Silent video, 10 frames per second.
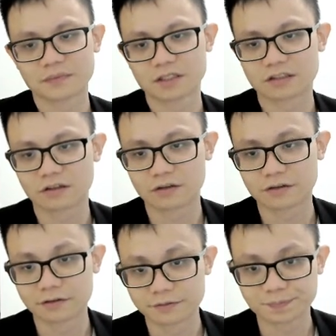
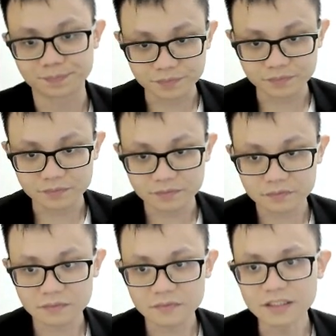So
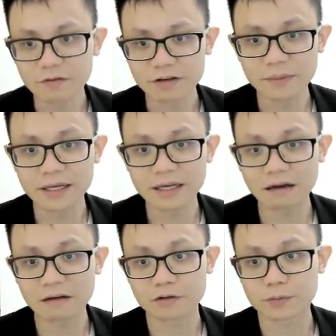yeah, vitamin help to
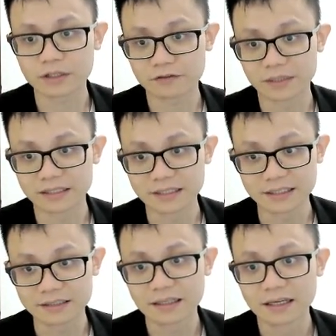protect from
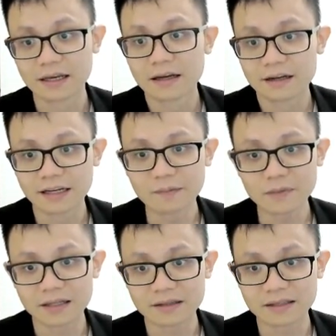disease. Name the
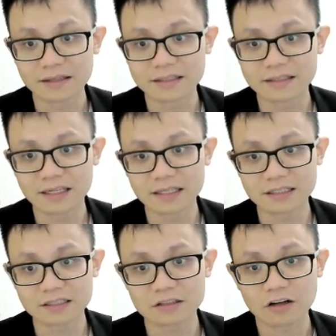disease
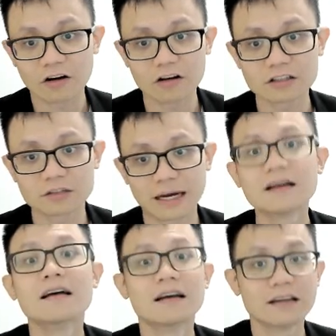caused by the
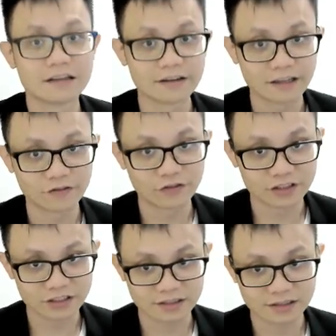
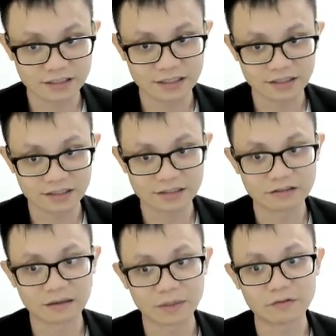deficiency. Still
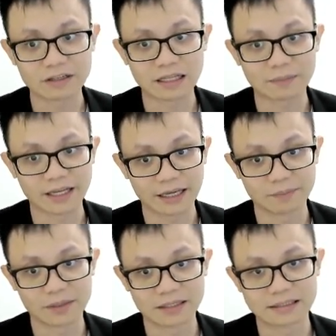remember vitamin A,
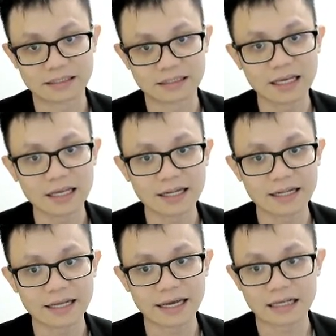B, C, D? The
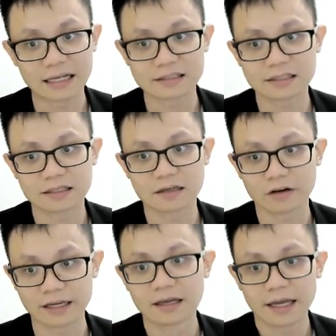answer, okay.
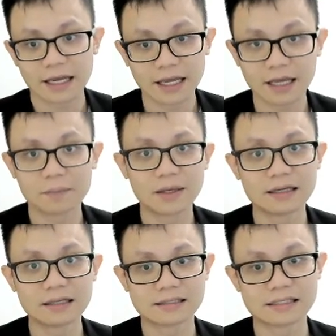A, B,
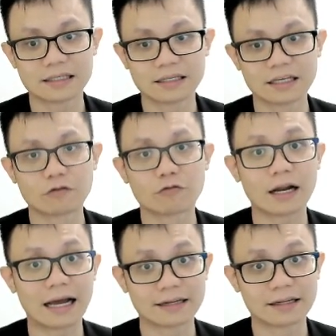C, D. What
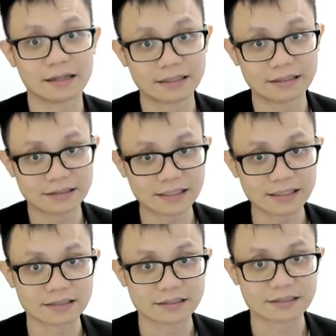are the disease?
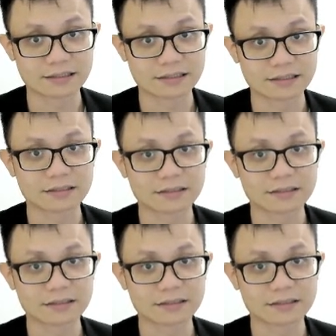The